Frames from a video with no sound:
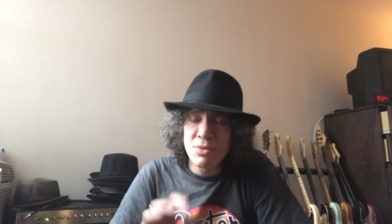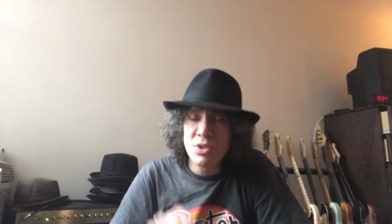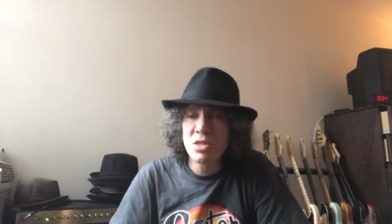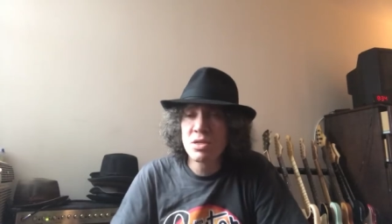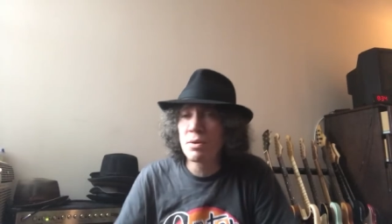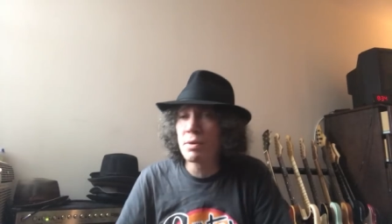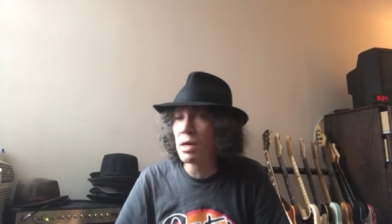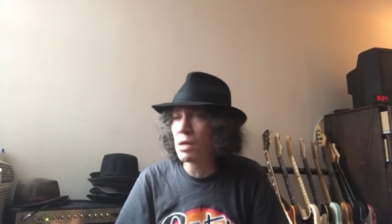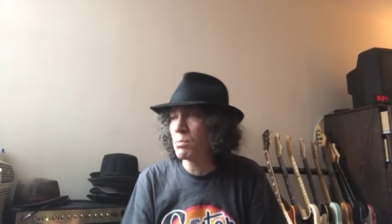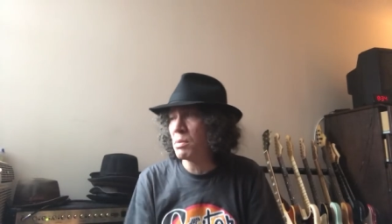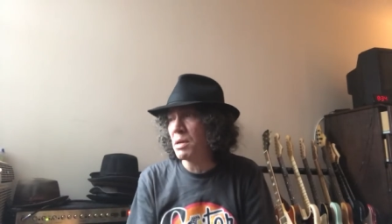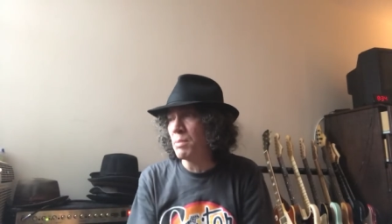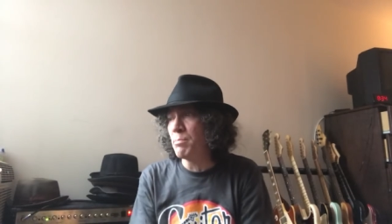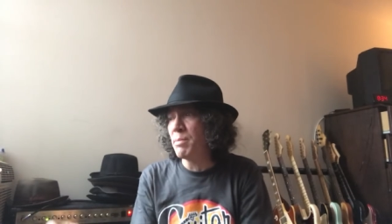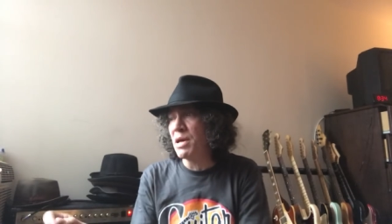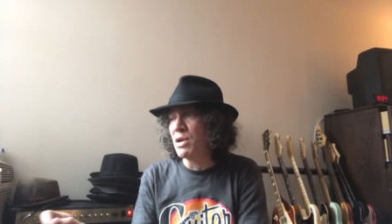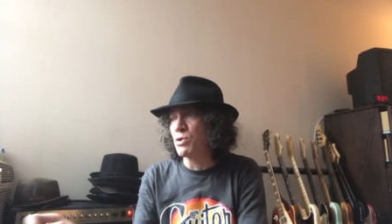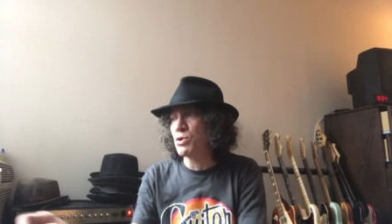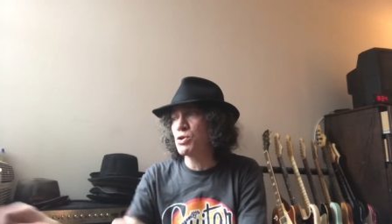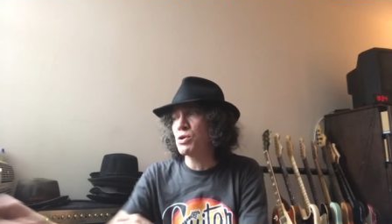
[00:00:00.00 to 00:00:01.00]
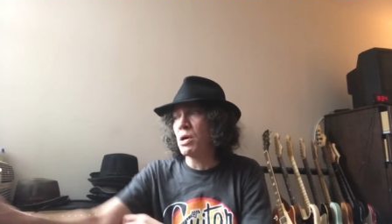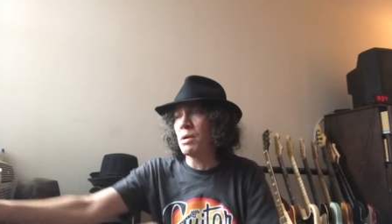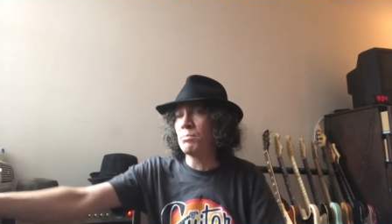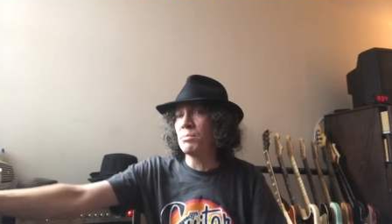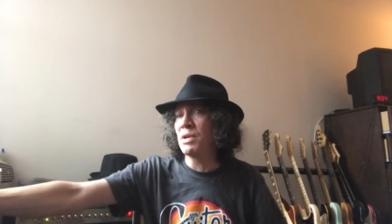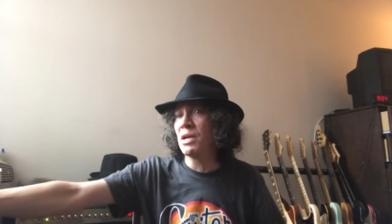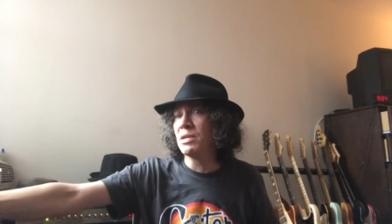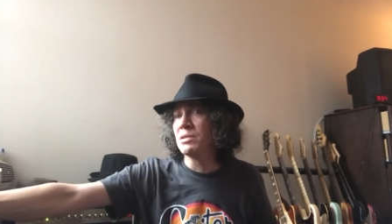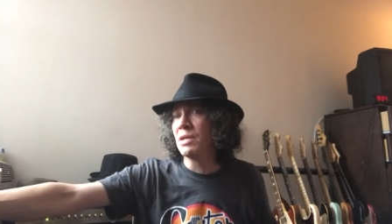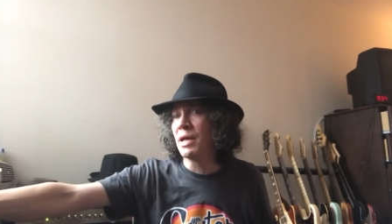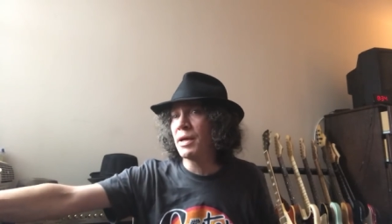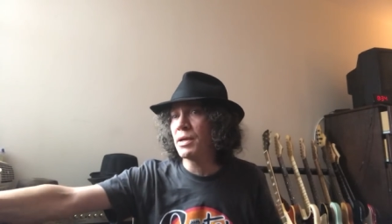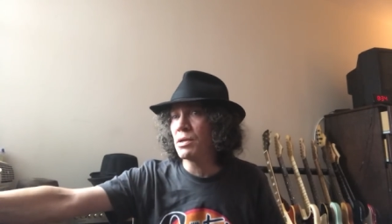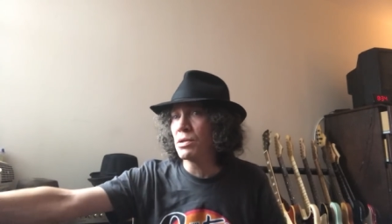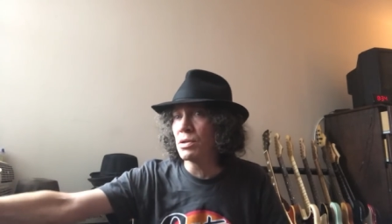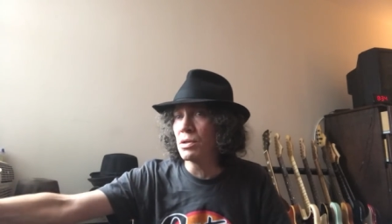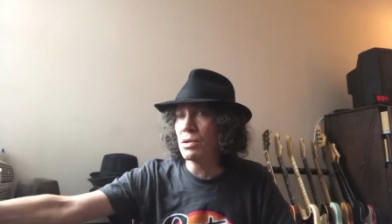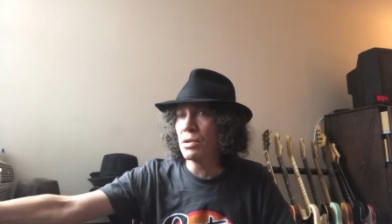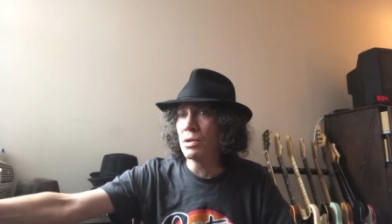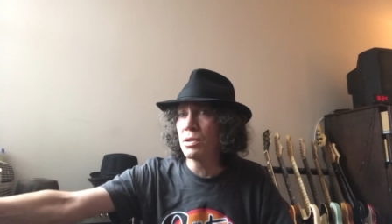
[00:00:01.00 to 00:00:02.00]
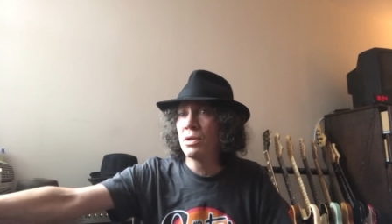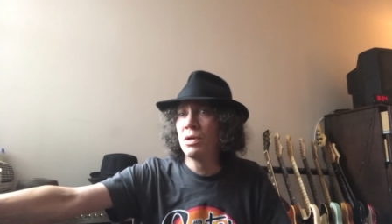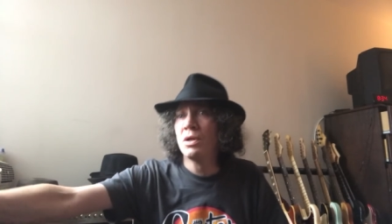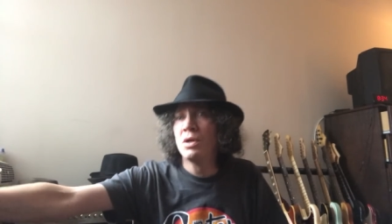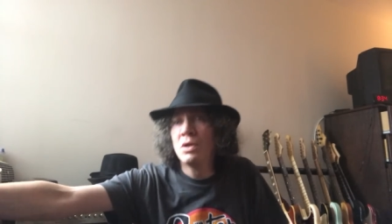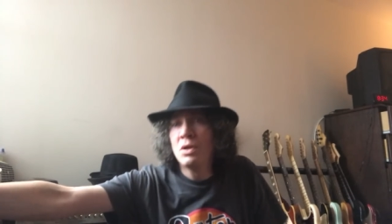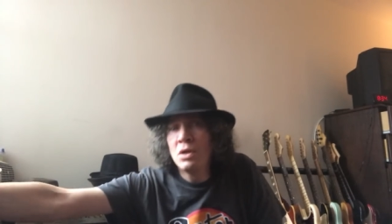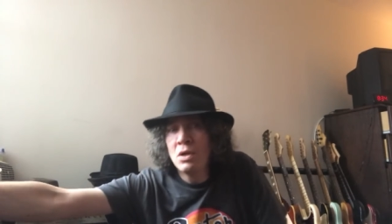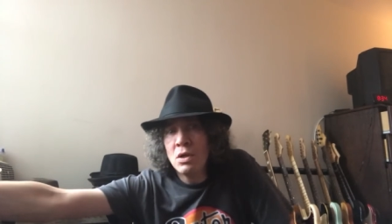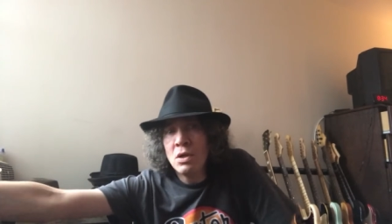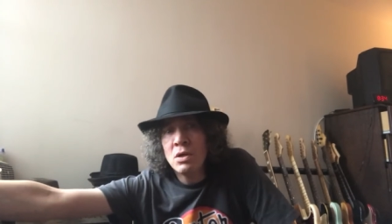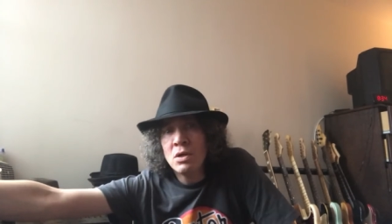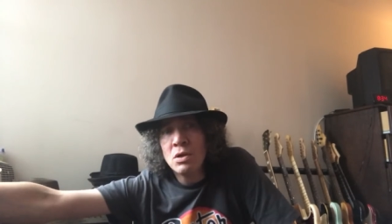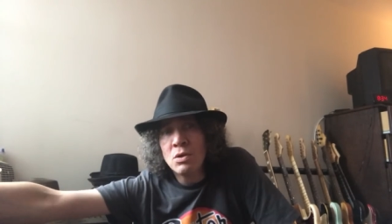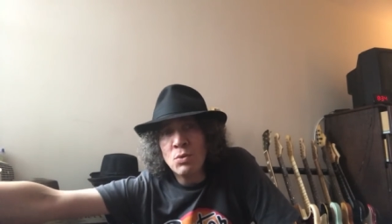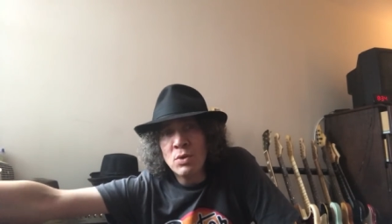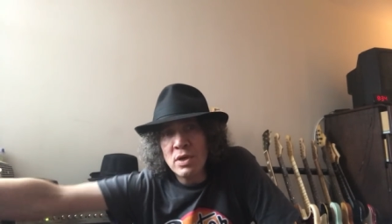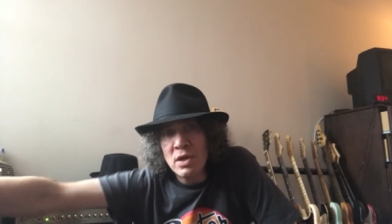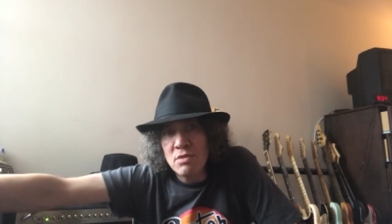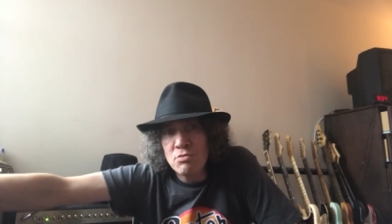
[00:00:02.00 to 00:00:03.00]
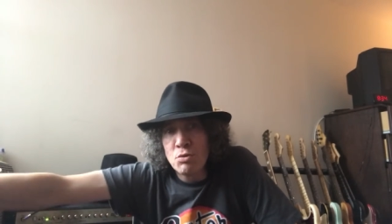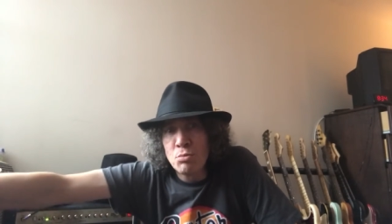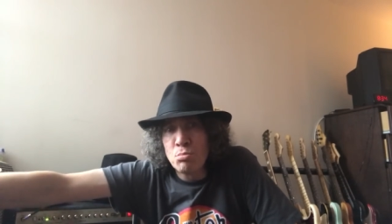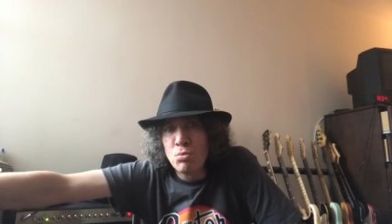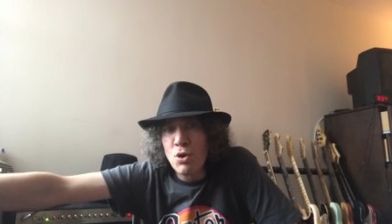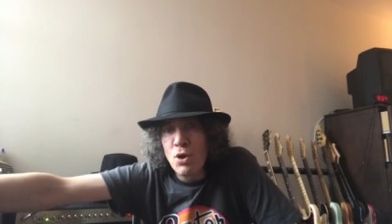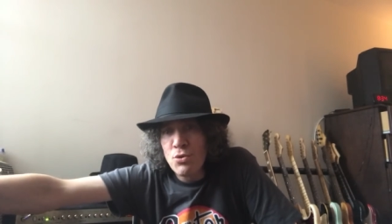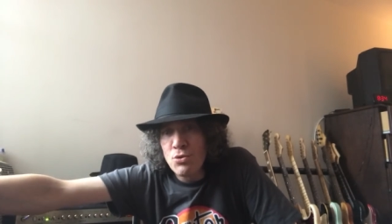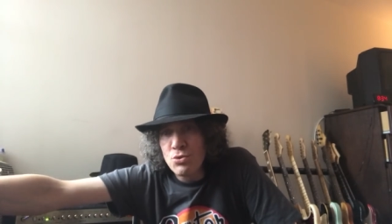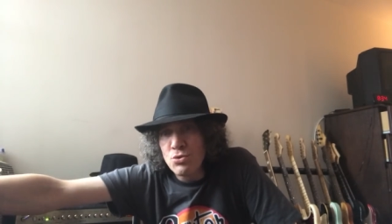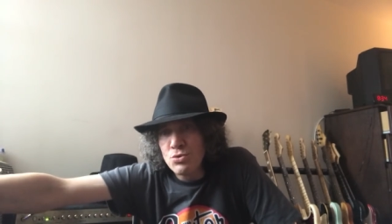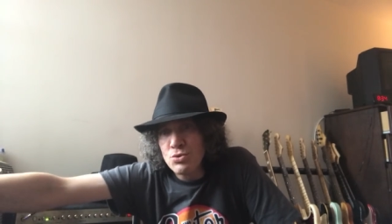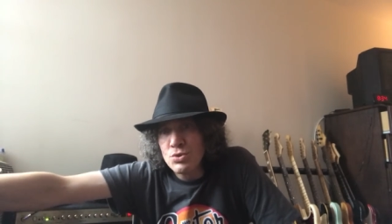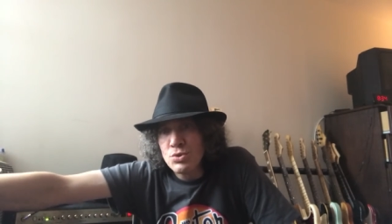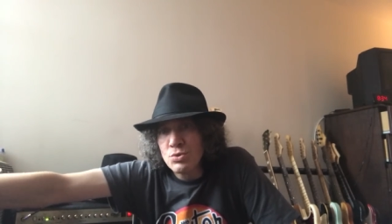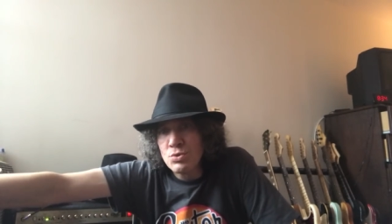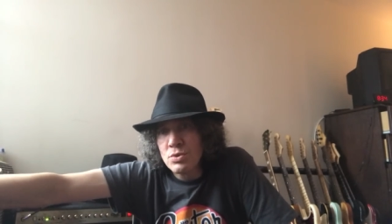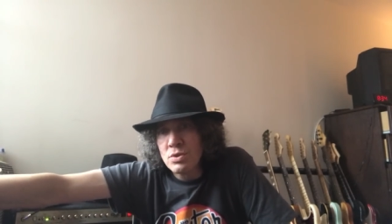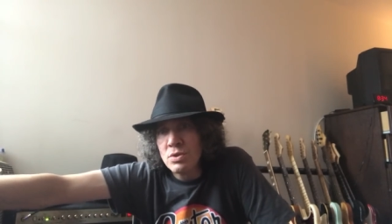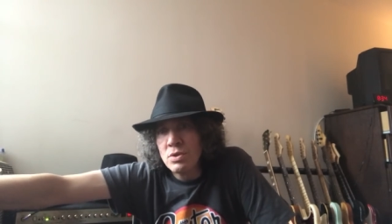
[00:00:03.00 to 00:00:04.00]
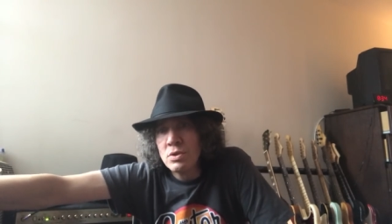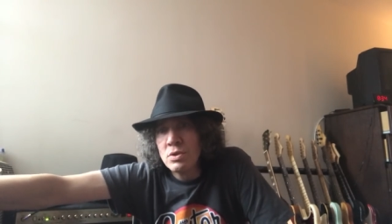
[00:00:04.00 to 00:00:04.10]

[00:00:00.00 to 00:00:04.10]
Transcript: It's going to be a better shop, not like a whatever Brothers